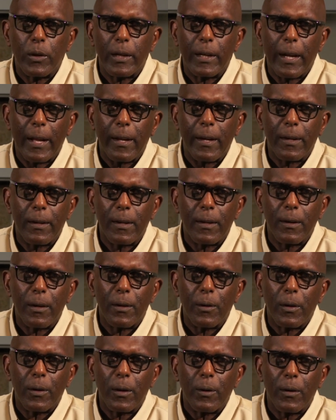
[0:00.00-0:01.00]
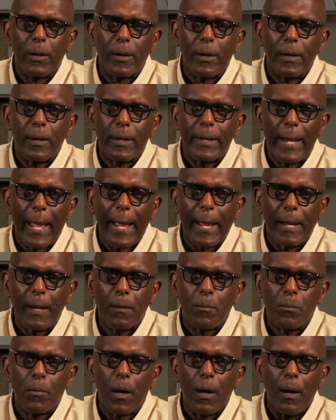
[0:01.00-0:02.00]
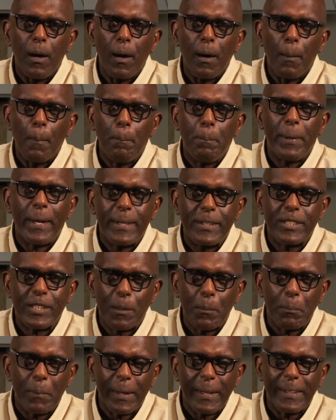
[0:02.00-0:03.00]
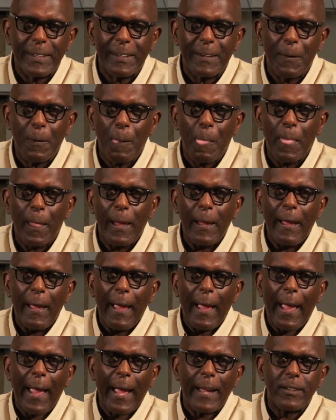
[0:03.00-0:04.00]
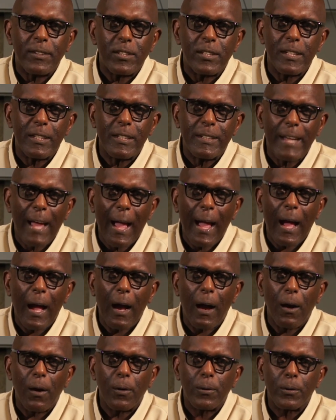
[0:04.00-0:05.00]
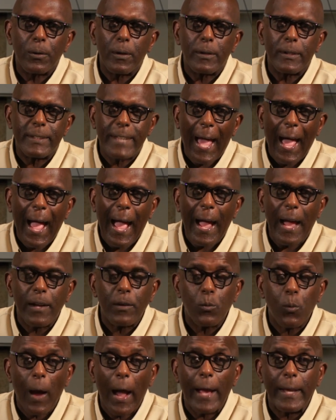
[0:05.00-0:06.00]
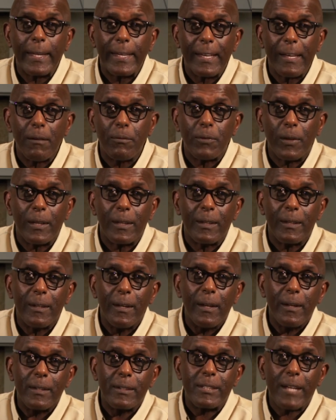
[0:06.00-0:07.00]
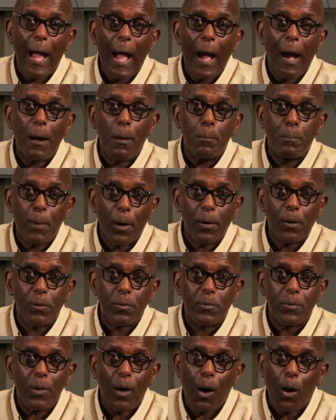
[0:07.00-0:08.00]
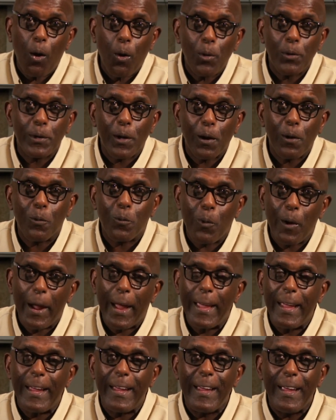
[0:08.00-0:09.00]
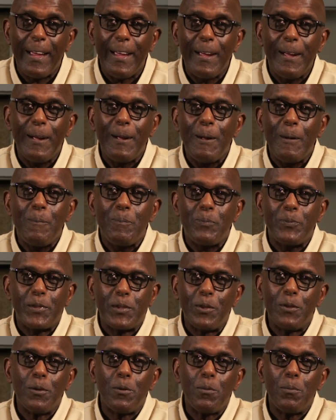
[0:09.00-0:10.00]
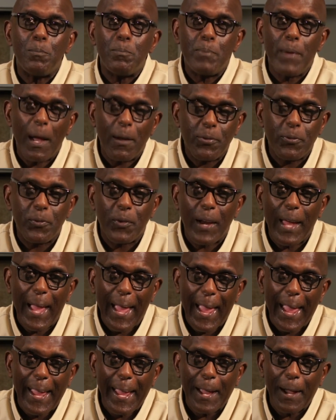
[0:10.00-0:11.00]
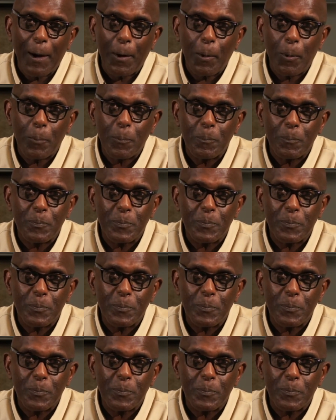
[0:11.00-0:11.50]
would later name Benjamin. And she died while giving childbirth on her way to Bethlehem.